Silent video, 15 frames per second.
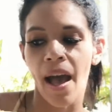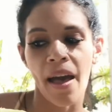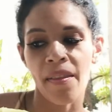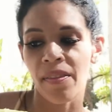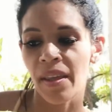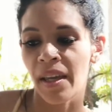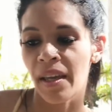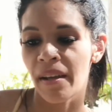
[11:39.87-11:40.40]

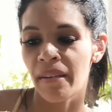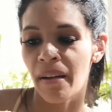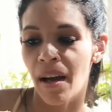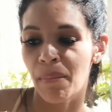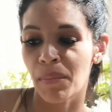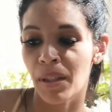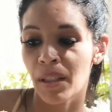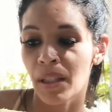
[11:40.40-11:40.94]
and then
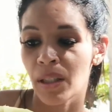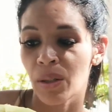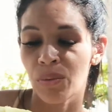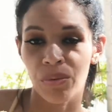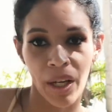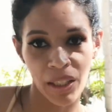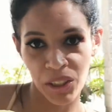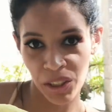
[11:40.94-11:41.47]
I'm going to
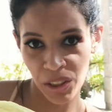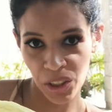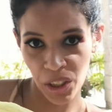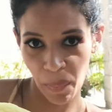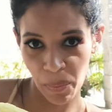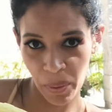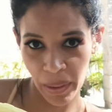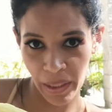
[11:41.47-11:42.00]
rush to the
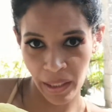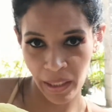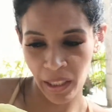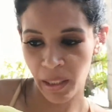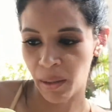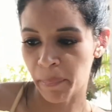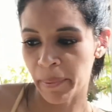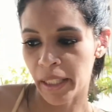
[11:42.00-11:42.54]
shop
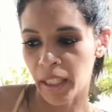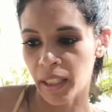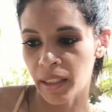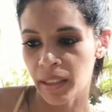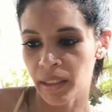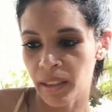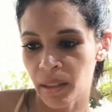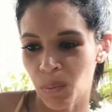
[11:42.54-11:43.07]
quickly
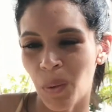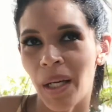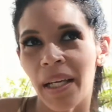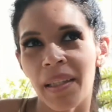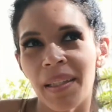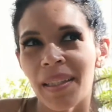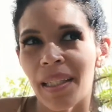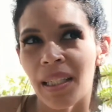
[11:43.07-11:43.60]
because, well,
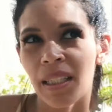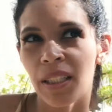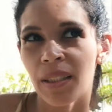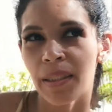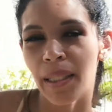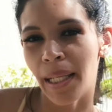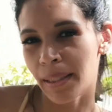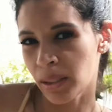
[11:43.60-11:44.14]
I think they
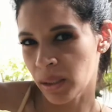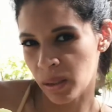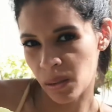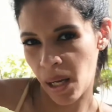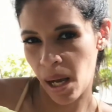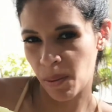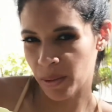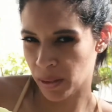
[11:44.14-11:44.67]
close in like
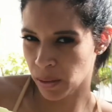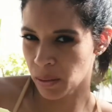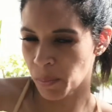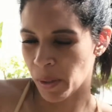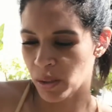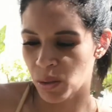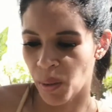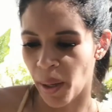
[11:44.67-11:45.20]
2 hours. I got
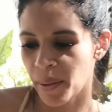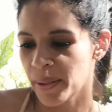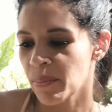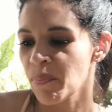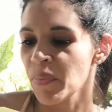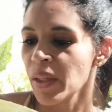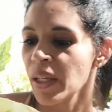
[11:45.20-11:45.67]
about 2 hours.